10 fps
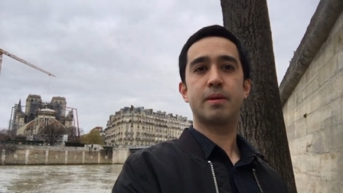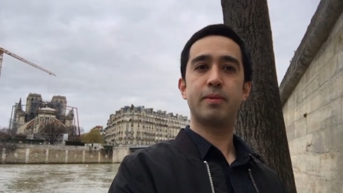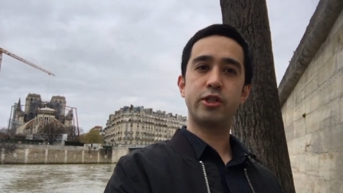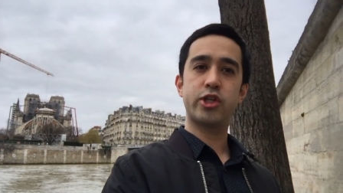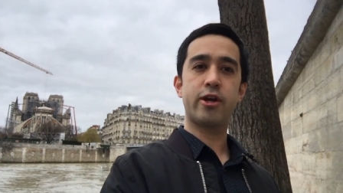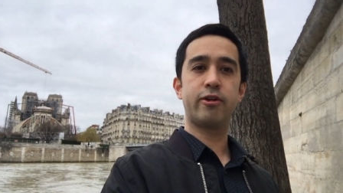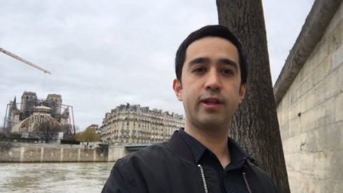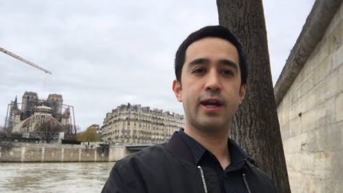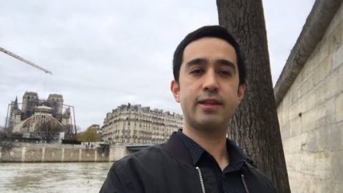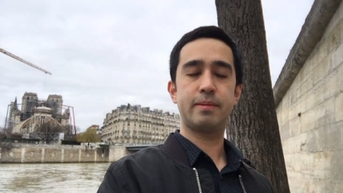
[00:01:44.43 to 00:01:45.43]
But
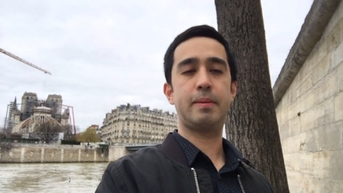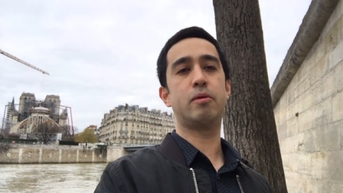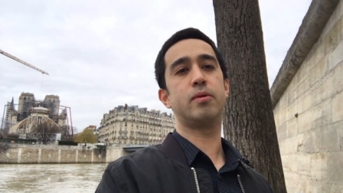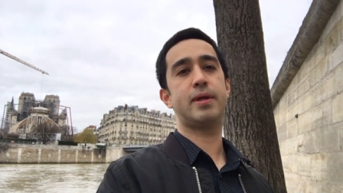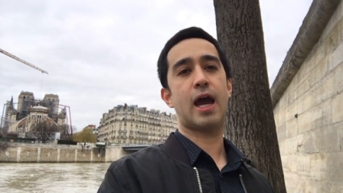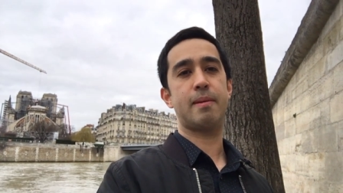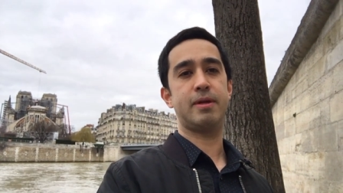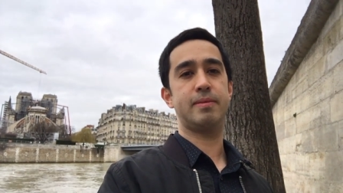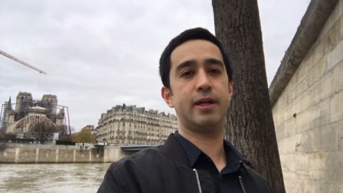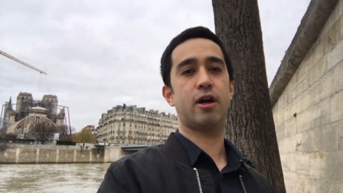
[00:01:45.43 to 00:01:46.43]
generally, I think people will be
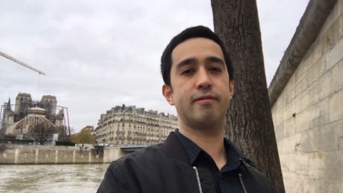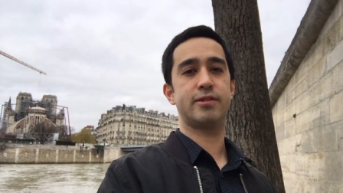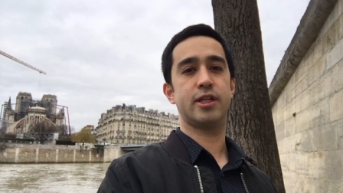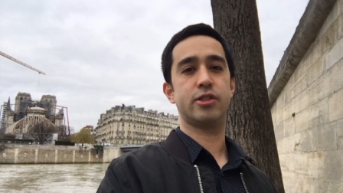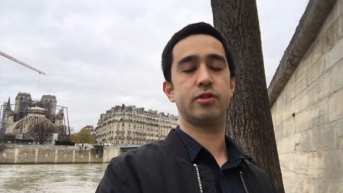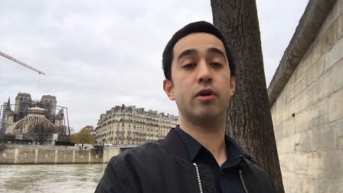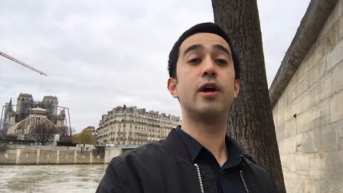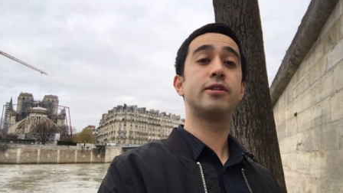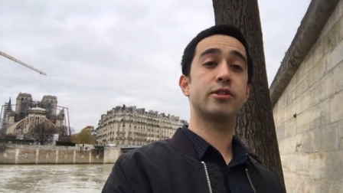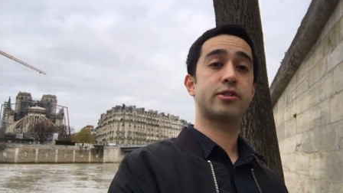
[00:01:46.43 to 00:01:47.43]
happy being conversational
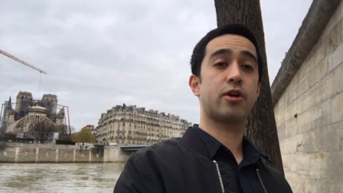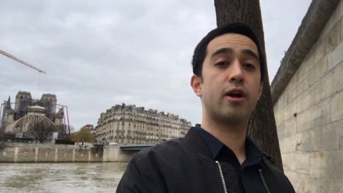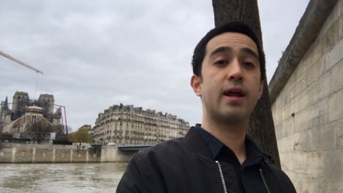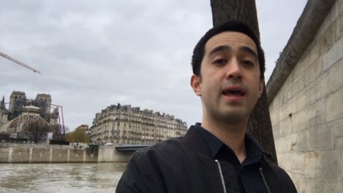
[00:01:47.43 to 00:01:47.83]
to start.